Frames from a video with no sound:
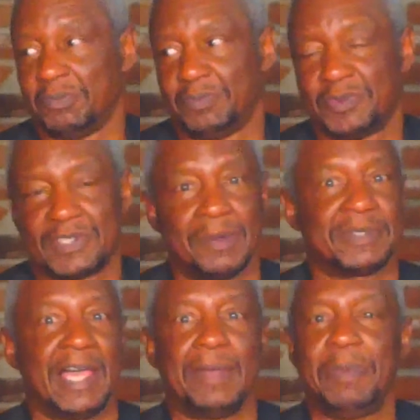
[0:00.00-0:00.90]

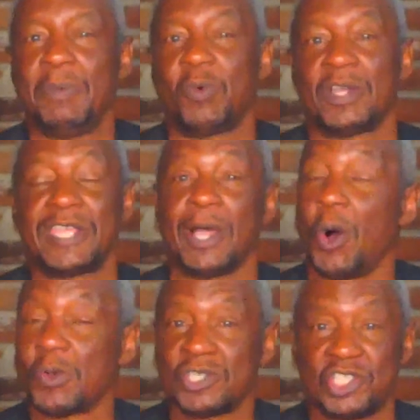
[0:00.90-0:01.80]
Sometimes people want to take
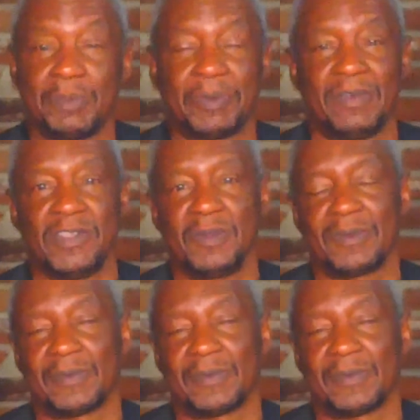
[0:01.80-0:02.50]
ownership of you.